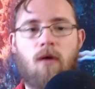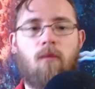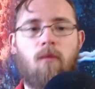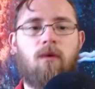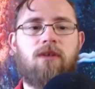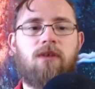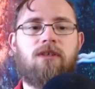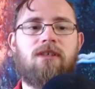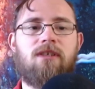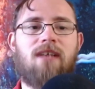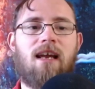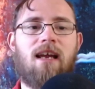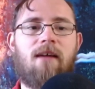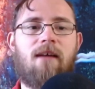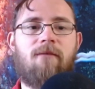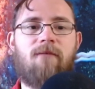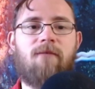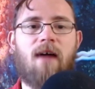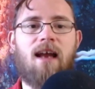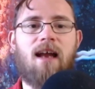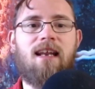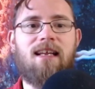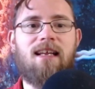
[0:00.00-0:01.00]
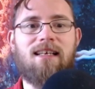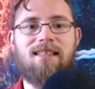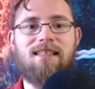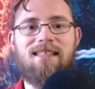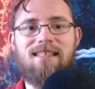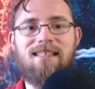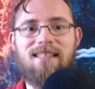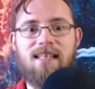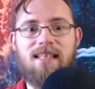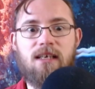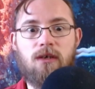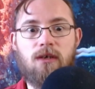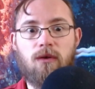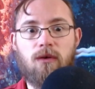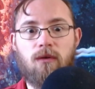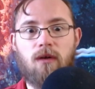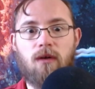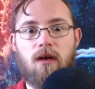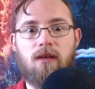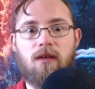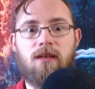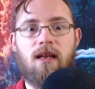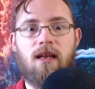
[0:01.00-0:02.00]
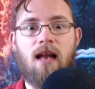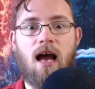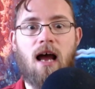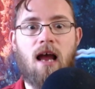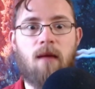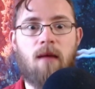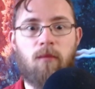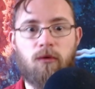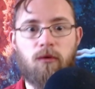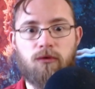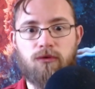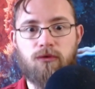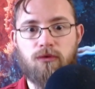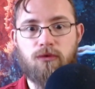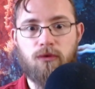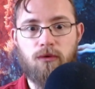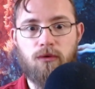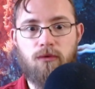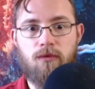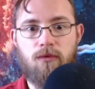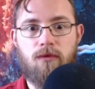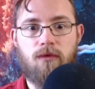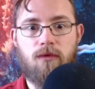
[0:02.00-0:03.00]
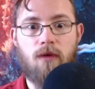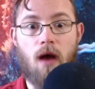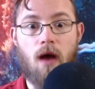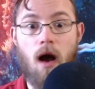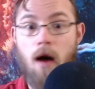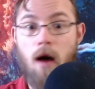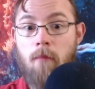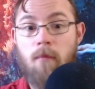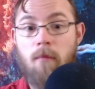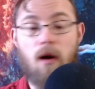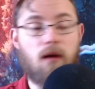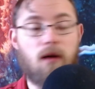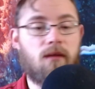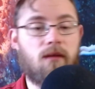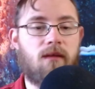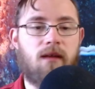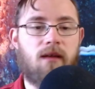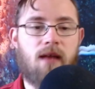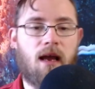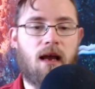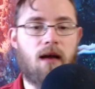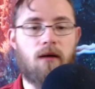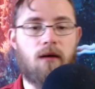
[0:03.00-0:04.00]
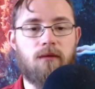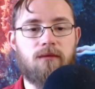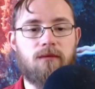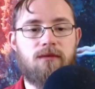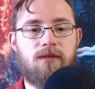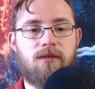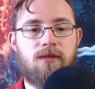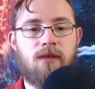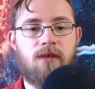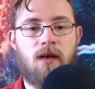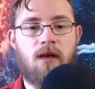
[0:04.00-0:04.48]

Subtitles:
which is like finding a single undeniable truth among the doubts.